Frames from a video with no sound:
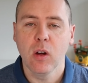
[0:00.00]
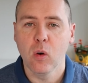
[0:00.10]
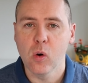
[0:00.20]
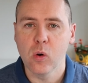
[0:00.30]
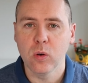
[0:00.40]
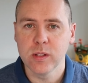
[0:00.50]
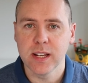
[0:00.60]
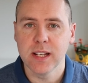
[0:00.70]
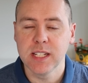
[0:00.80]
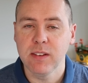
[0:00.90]
or
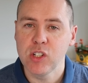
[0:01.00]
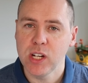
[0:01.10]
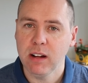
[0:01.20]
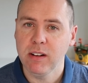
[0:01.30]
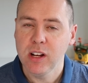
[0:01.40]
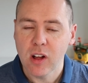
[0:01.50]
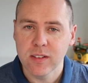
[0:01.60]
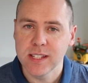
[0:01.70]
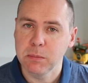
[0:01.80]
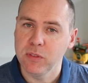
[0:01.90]
alternative sharing
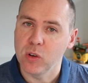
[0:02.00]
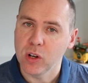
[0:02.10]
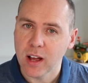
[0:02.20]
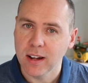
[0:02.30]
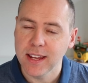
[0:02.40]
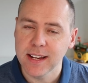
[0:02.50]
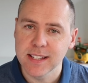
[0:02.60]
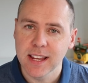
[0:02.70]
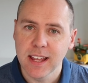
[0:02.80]
content with your colleagues